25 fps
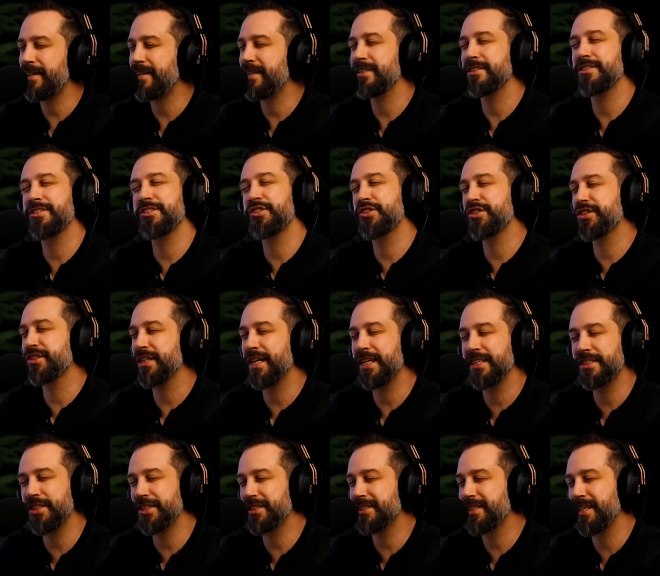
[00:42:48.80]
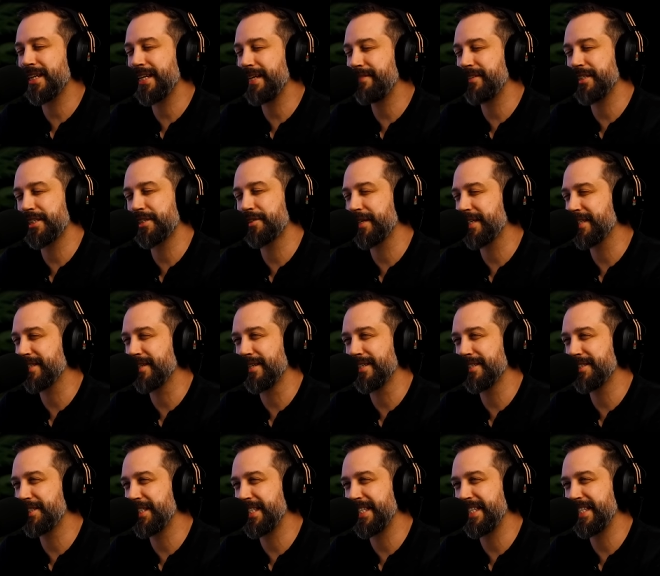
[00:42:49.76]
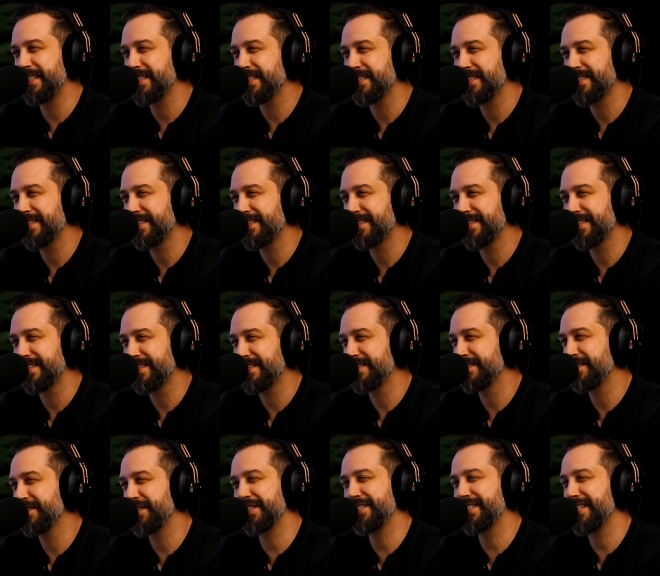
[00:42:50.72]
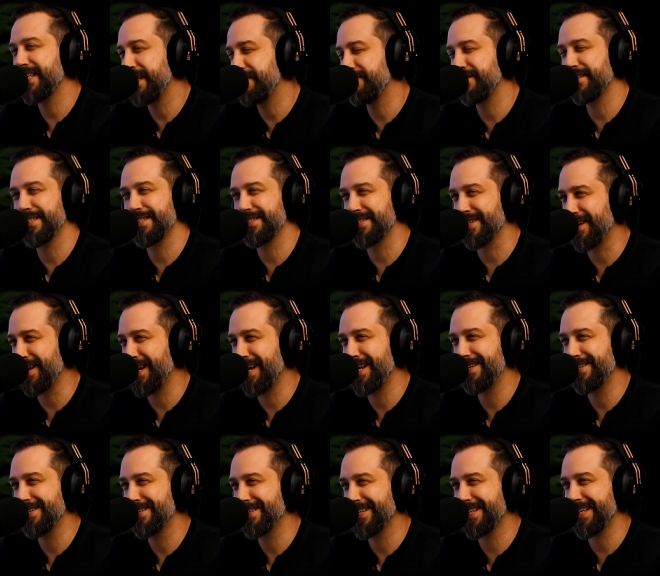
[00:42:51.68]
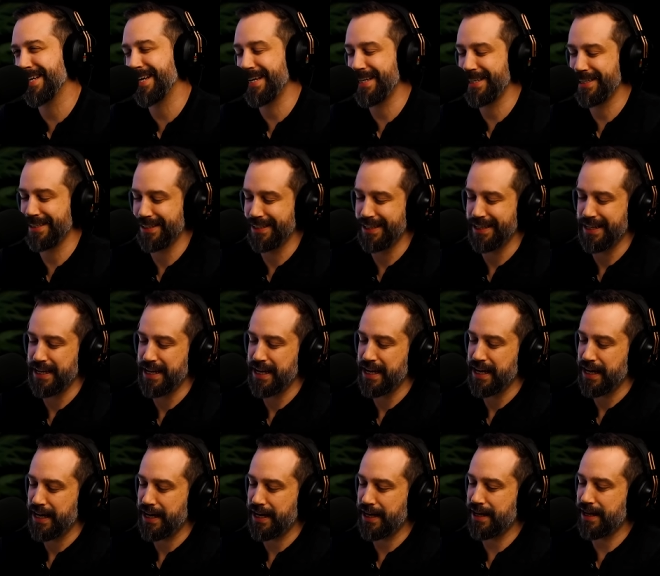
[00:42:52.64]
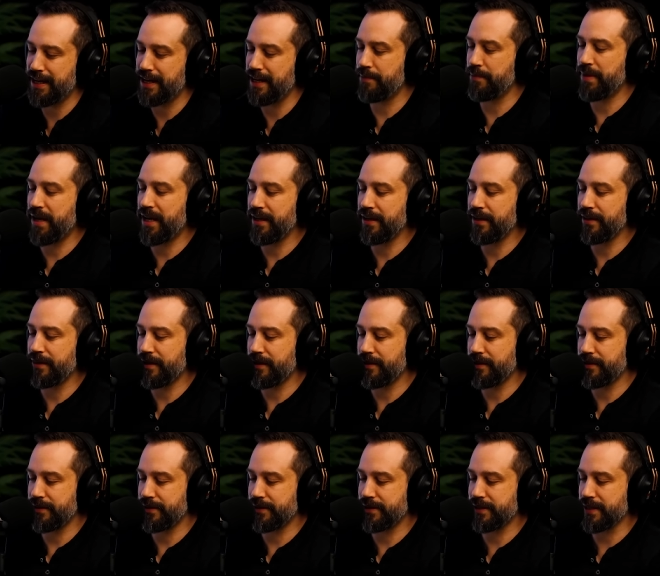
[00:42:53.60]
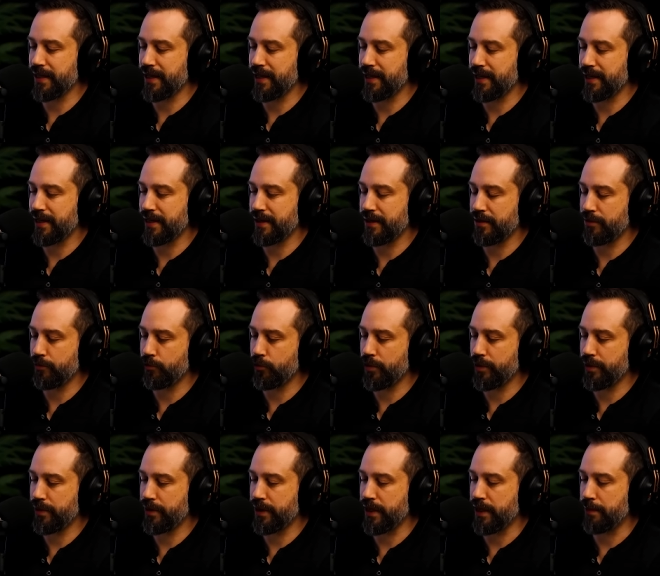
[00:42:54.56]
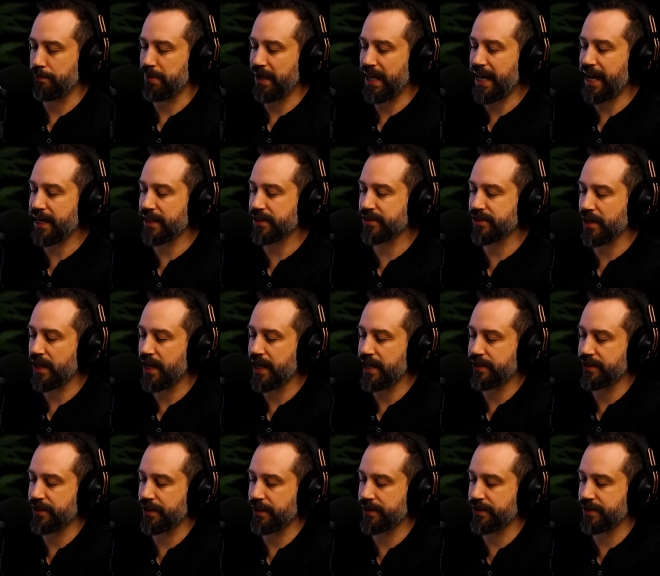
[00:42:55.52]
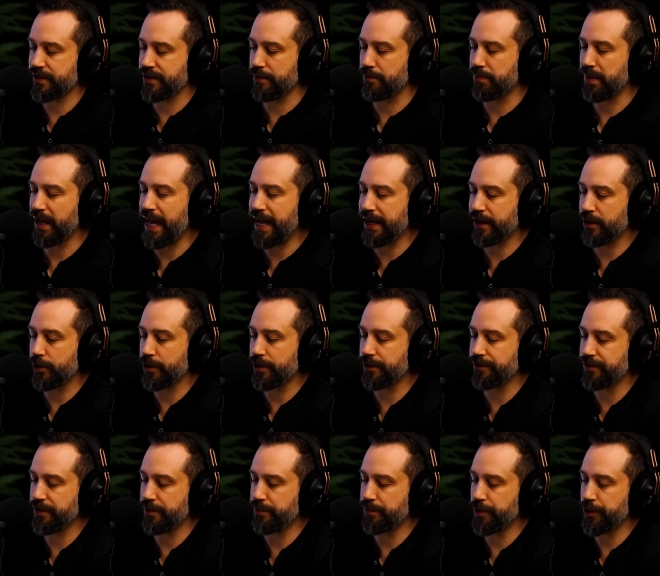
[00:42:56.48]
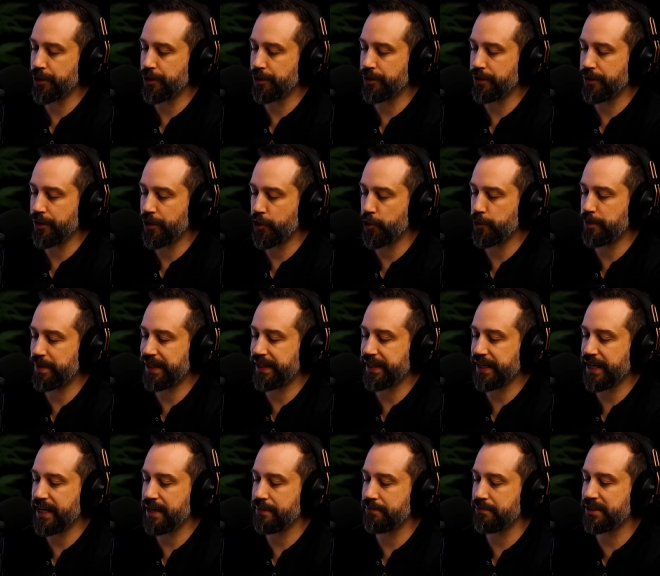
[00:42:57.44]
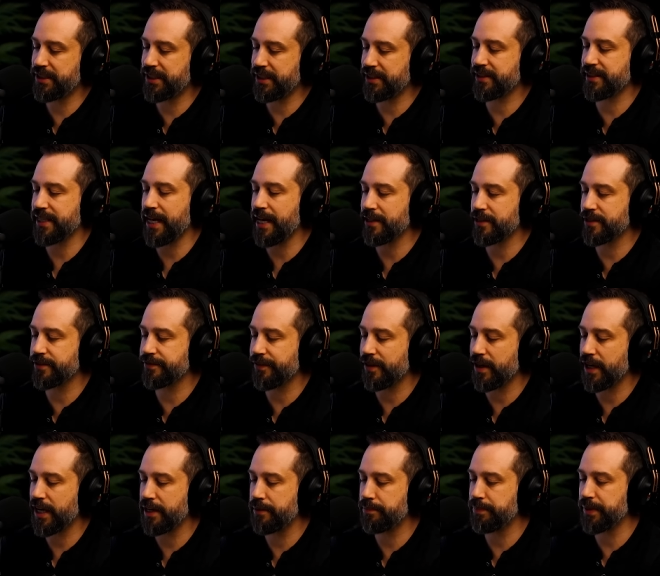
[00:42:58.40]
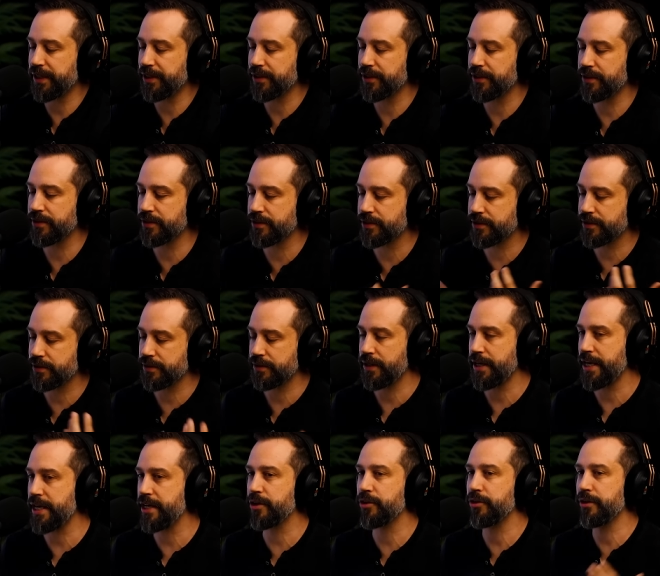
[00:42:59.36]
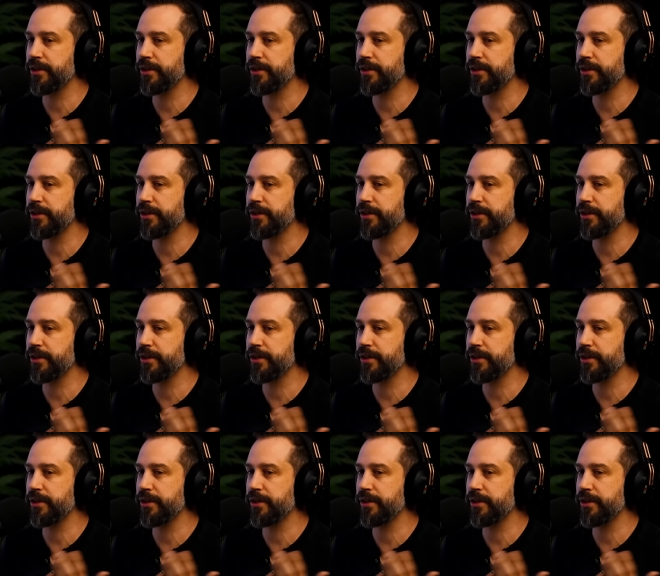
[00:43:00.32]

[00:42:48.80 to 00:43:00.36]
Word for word: throw that out. Just leave your technology, just leave it aside, okay? Uh, among those uh, were a uh, black scientist, the black god of the moon, who became dissatisfied because he